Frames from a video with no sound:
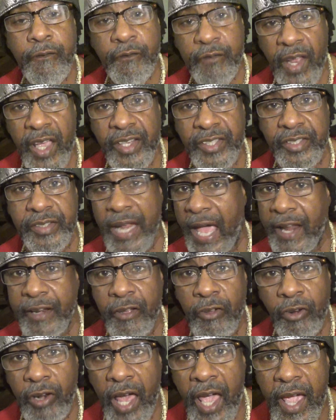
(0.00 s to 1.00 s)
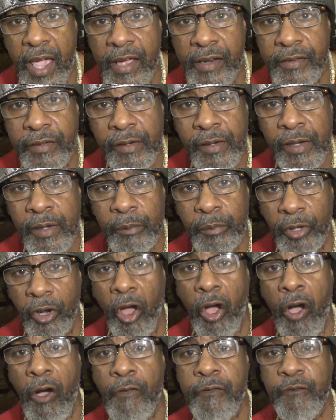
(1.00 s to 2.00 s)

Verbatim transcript: flesh, not no land, but all